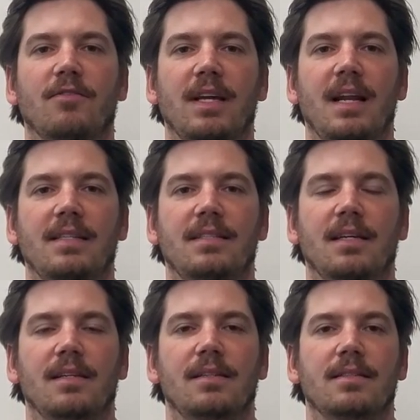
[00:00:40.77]
innate
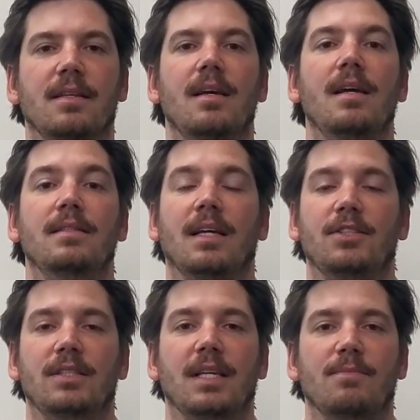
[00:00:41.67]
signals, such
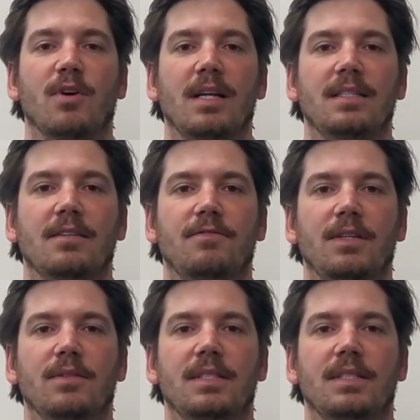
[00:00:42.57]
as type 1 interference